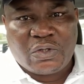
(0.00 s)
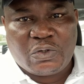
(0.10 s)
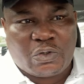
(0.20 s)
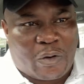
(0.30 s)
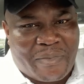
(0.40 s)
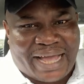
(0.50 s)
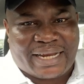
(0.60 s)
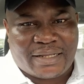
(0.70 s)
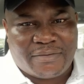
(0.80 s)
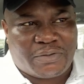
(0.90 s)
You don't
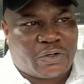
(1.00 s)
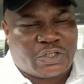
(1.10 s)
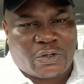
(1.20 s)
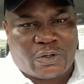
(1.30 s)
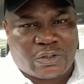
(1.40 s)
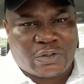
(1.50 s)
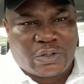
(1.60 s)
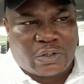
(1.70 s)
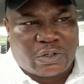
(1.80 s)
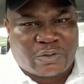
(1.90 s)
marry because your
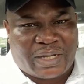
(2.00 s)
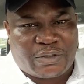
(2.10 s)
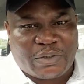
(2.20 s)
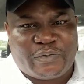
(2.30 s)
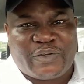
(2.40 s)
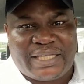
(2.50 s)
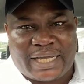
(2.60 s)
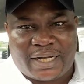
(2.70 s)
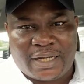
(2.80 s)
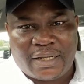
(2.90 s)
husband doing feed
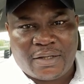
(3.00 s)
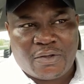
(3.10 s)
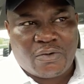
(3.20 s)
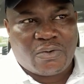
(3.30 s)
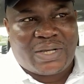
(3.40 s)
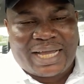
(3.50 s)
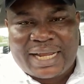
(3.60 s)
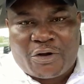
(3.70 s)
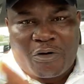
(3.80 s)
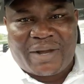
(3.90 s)
there. You
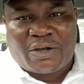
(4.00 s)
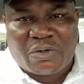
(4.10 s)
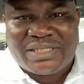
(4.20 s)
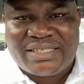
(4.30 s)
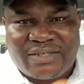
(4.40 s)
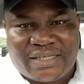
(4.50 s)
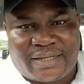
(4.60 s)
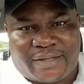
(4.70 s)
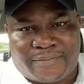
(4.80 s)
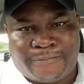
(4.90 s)
can't come back, not disgrace her.